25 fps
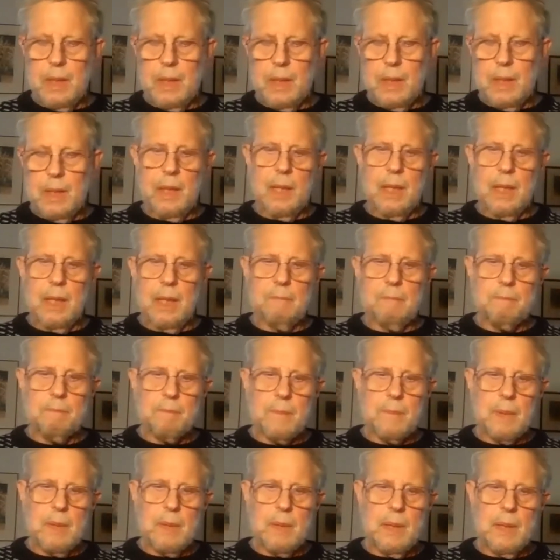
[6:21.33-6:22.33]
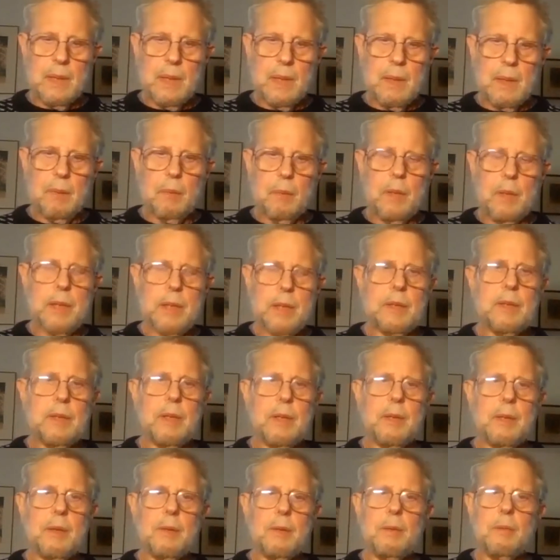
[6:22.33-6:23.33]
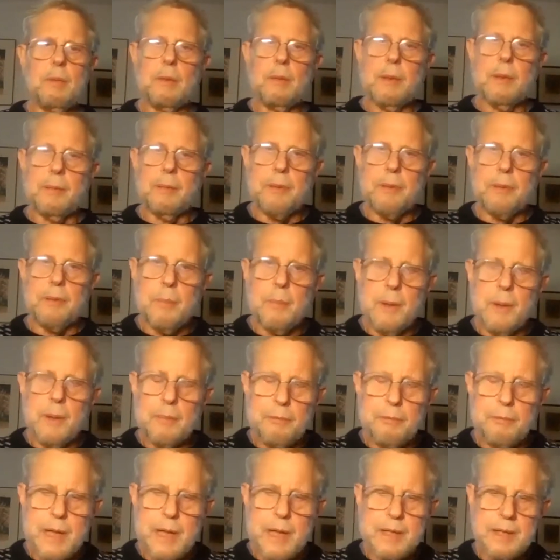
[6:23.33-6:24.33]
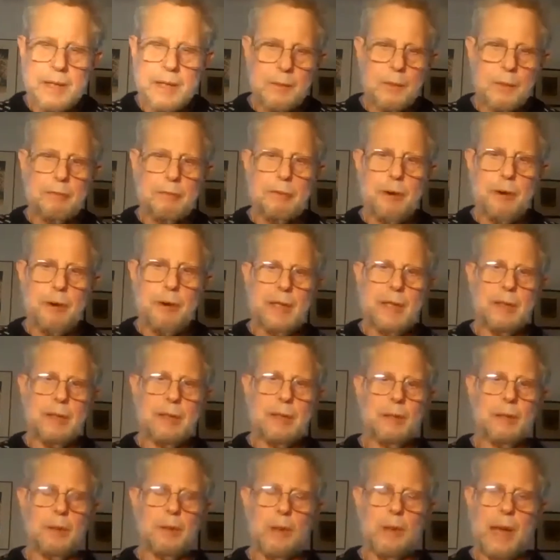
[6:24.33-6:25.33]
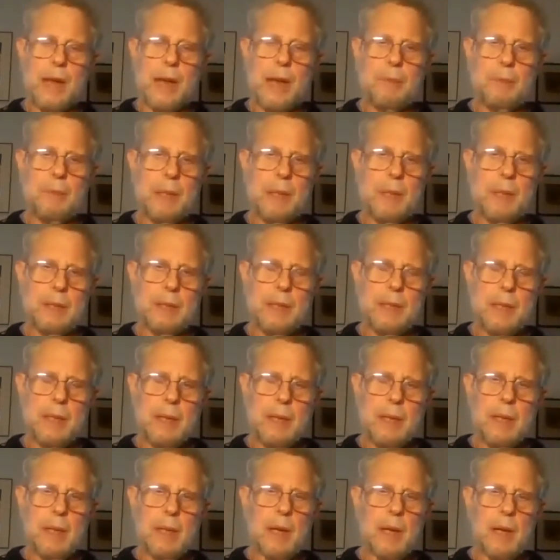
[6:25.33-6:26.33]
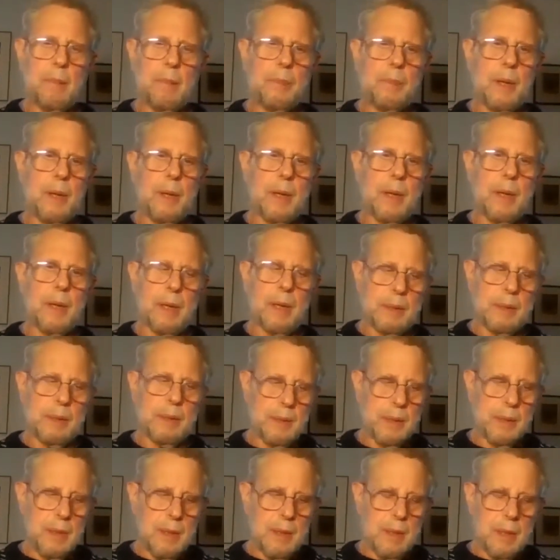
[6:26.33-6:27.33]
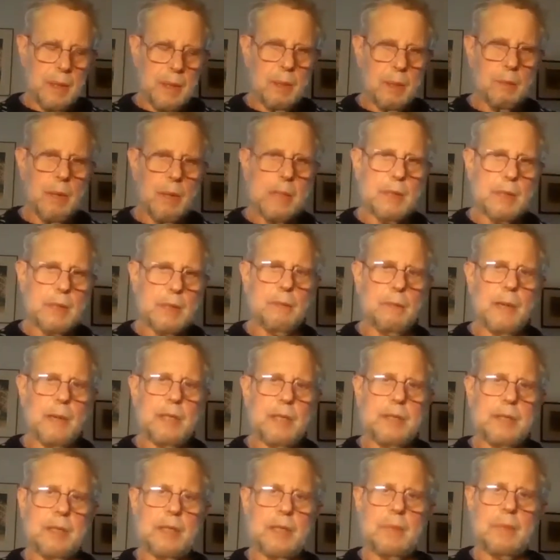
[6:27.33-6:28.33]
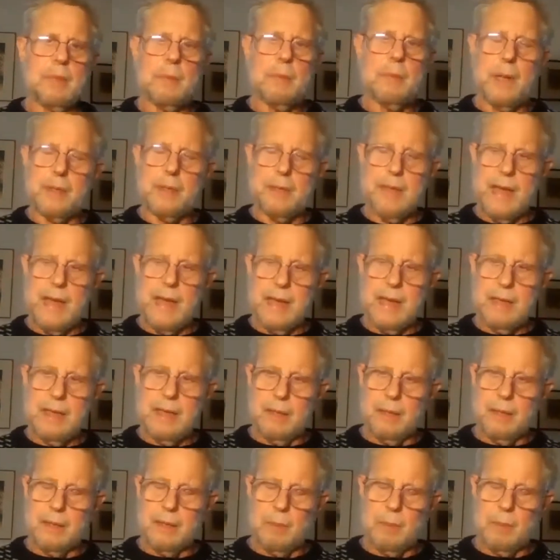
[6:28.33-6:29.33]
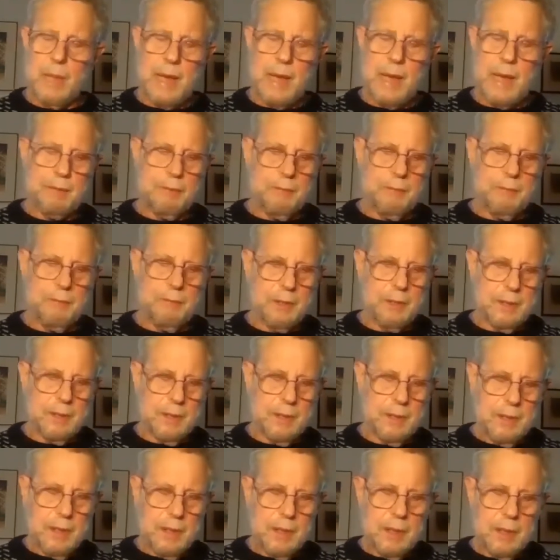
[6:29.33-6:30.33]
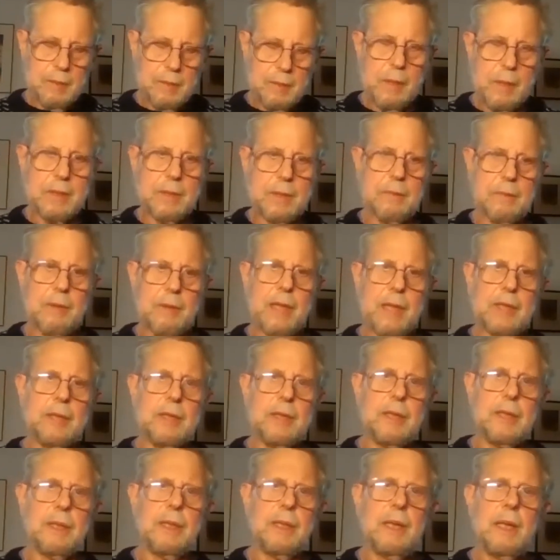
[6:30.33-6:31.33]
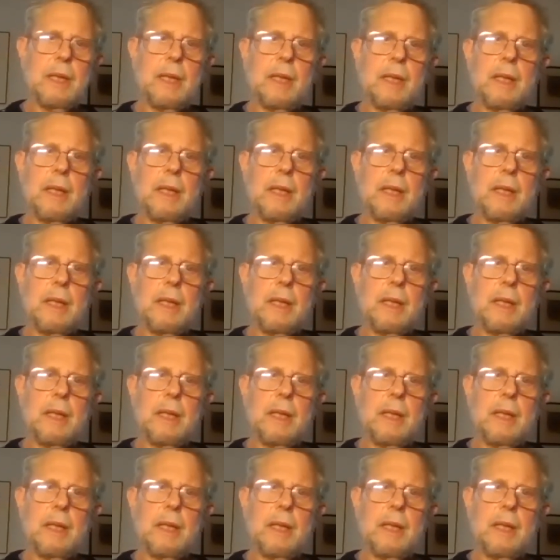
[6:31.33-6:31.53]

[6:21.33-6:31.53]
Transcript: We knew from a friend of a friend who had been up on a reservation in Montana on the Blackfoot Reservation